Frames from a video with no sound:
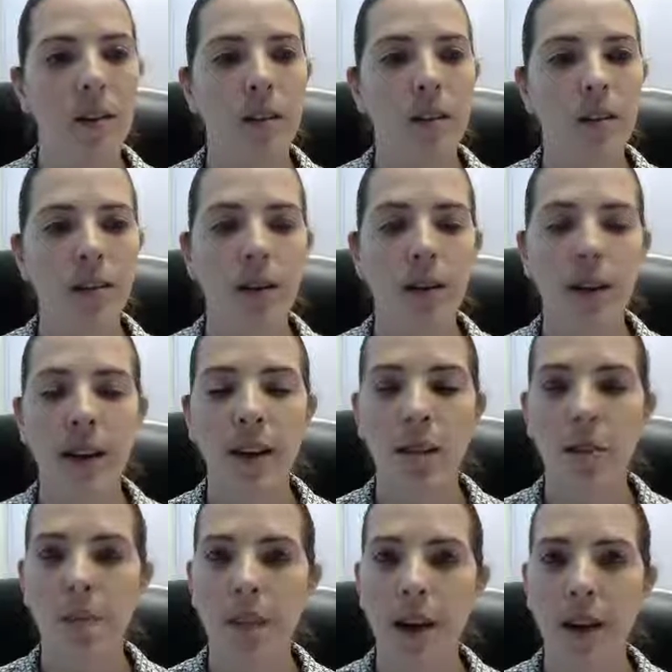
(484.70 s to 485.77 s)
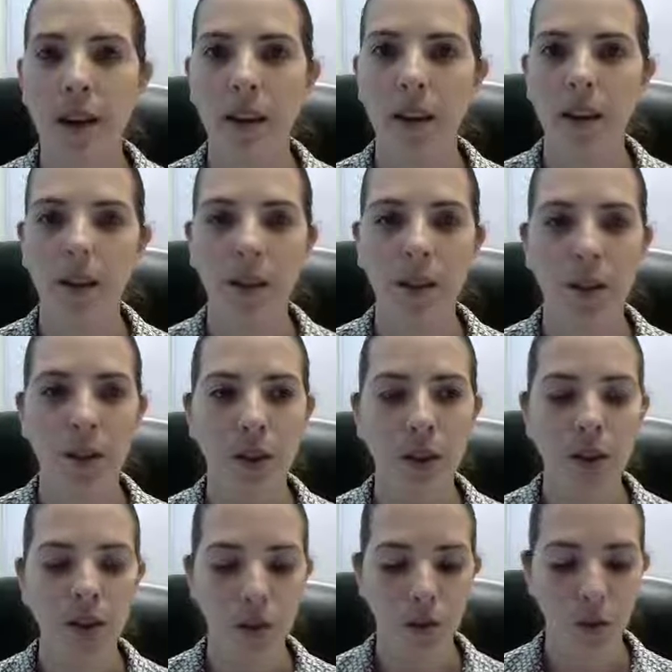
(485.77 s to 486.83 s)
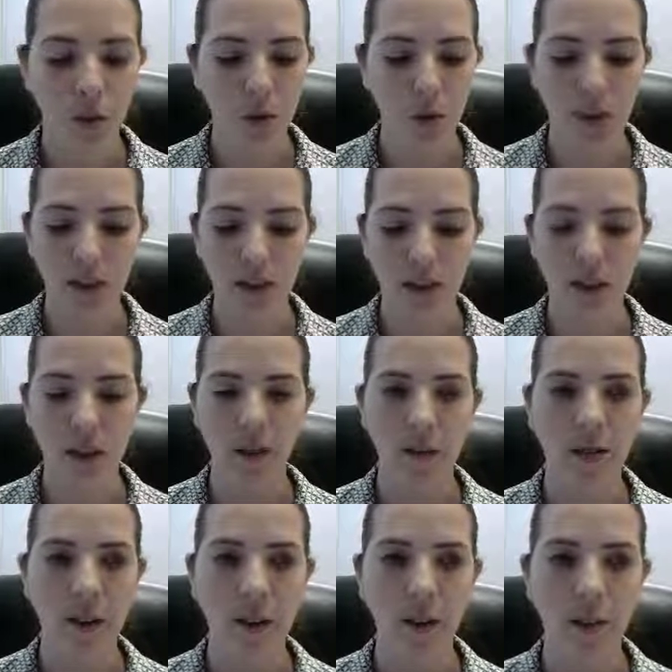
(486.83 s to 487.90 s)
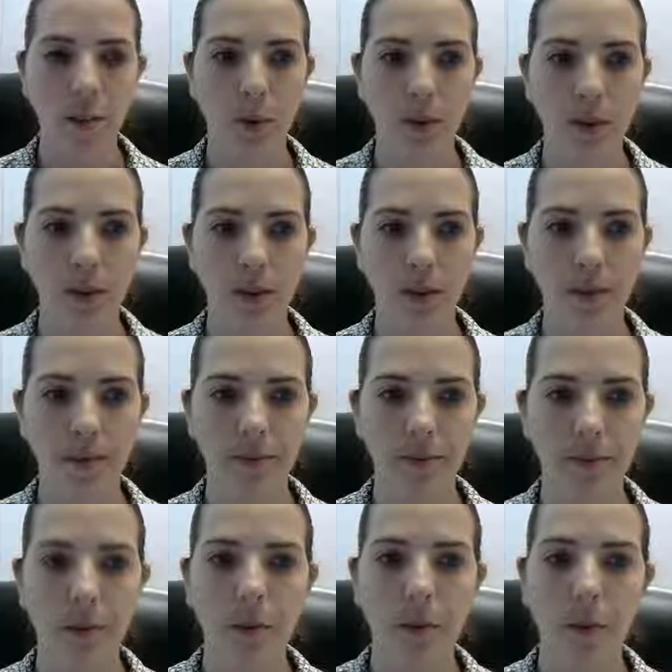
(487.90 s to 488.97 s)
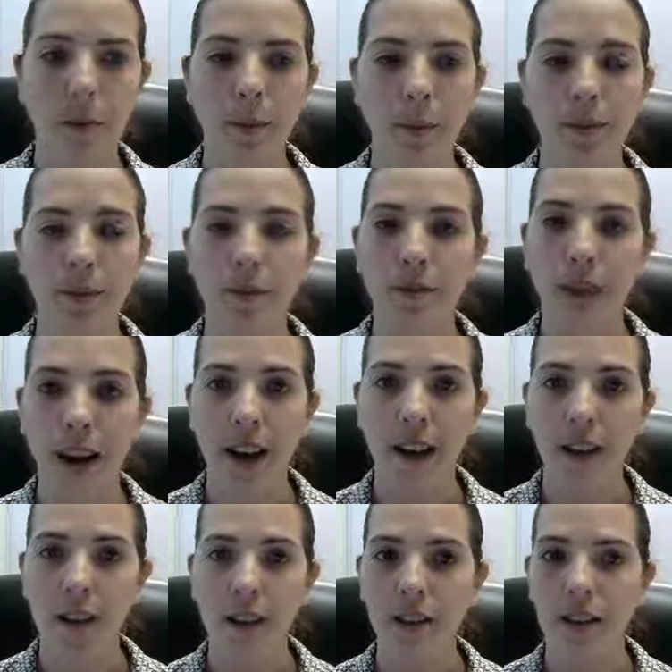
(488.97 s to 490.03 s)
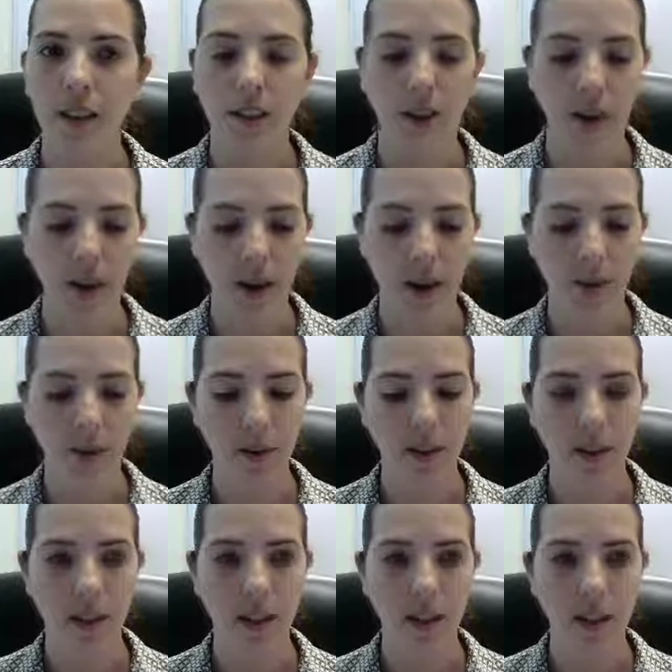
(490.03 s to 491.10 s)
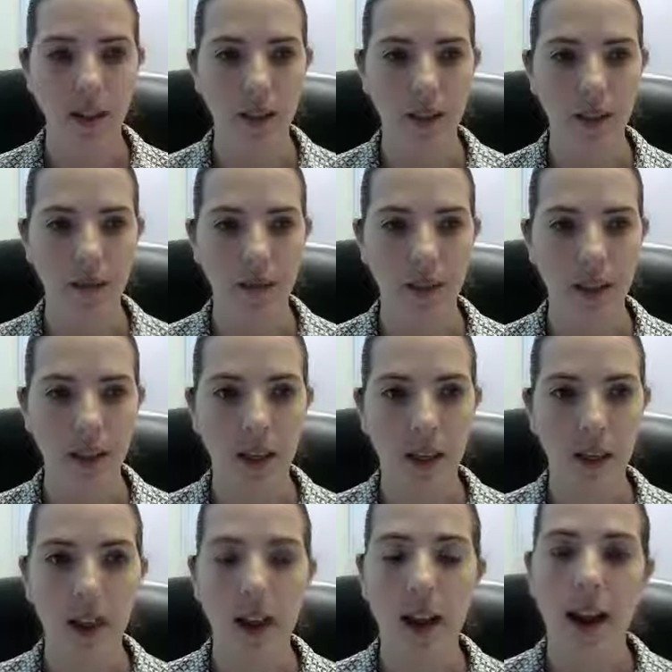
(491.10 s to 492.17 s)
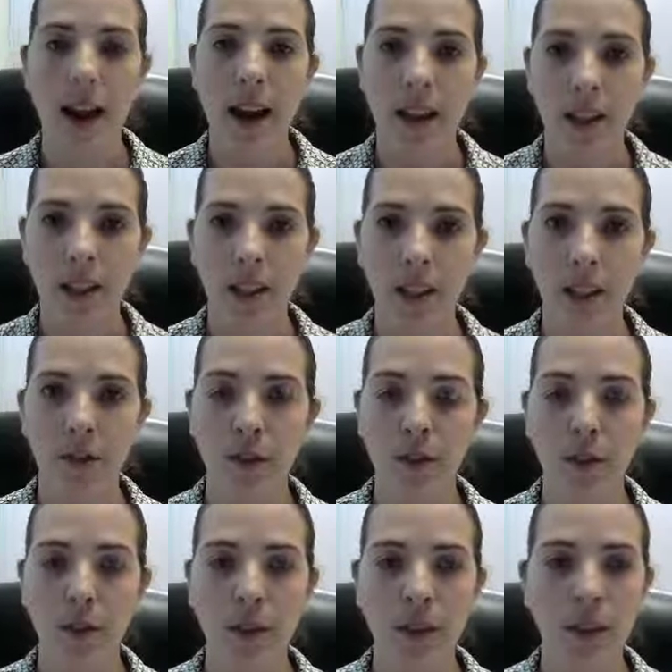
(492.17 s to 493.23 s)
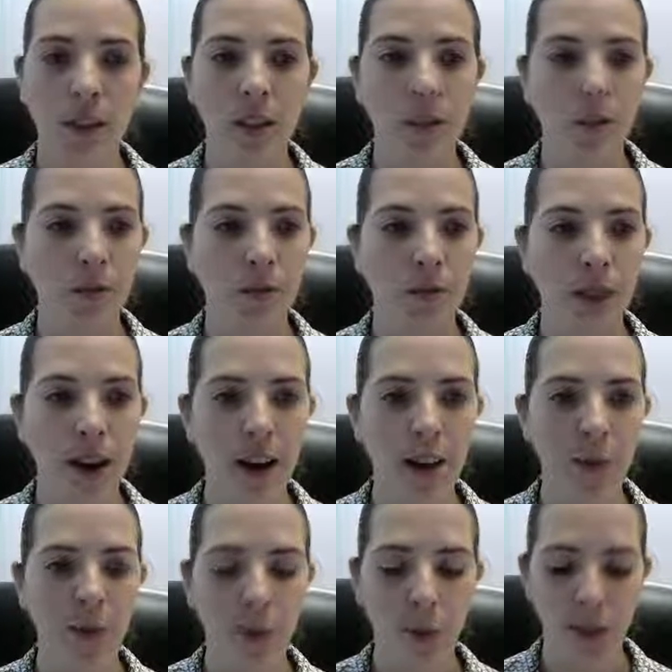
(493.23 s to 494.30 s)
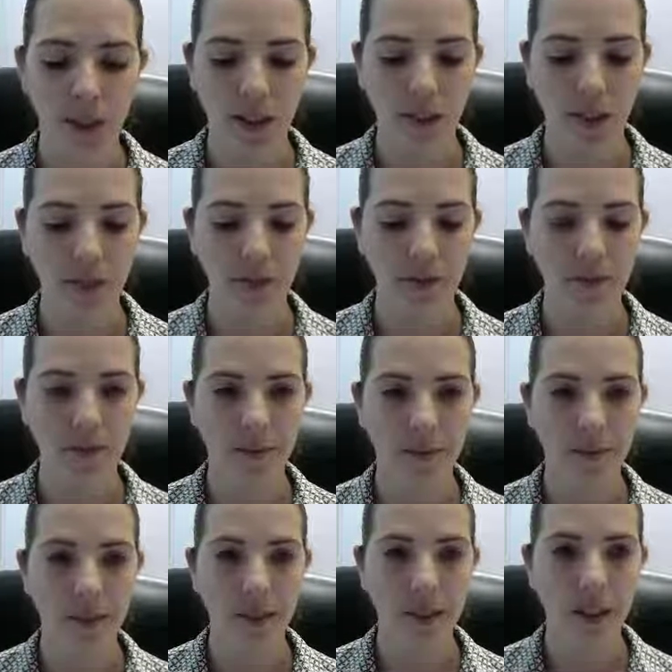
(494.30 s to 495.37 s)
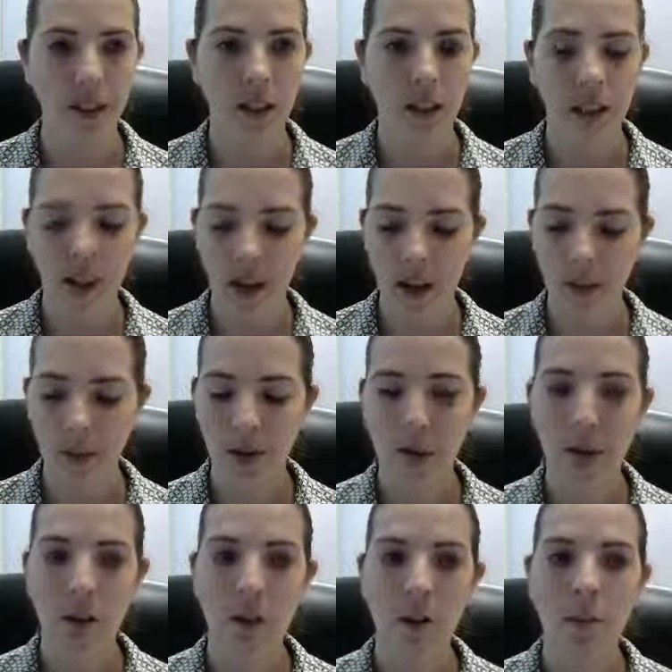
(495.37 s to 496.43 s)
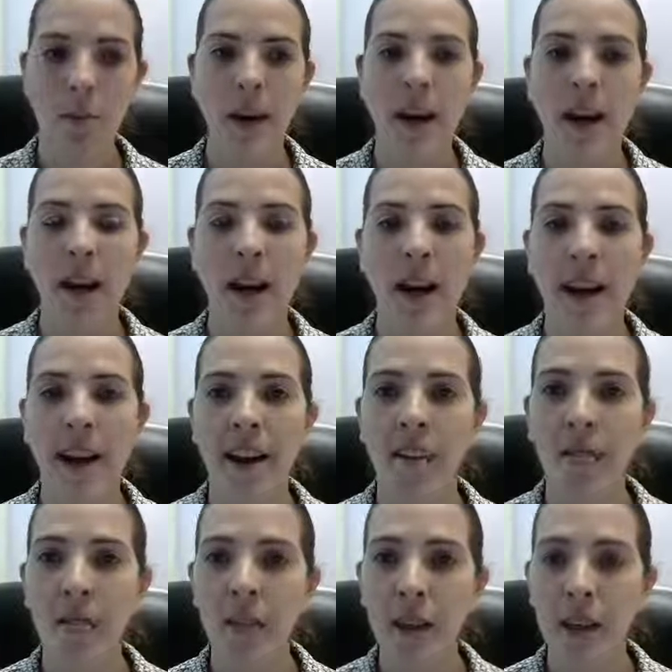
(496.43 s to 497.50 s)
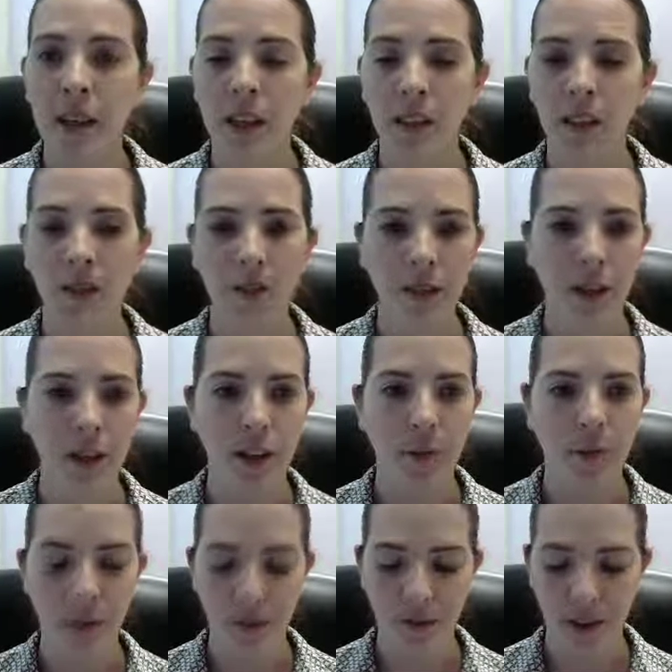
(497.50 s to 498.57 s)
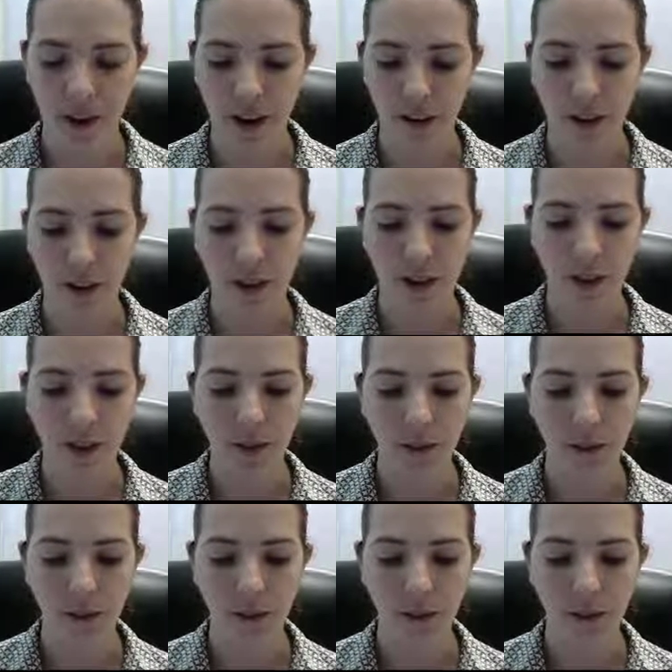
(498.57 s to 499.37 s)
So now in main, we're going to create our file pointer. Remember, file in all capital letters, asterisk for pointer, so file pointer. I'm going to call mine IFP for input file pointer.